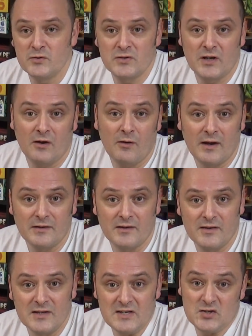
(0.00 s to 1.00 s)
Cuzco
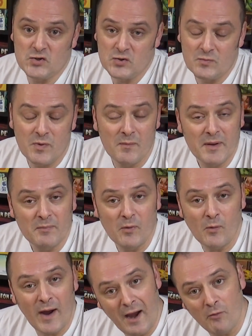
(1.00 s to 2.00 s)
under the Super
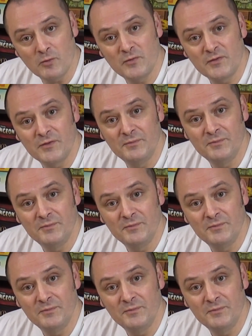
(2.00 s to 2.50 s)
Meeple house.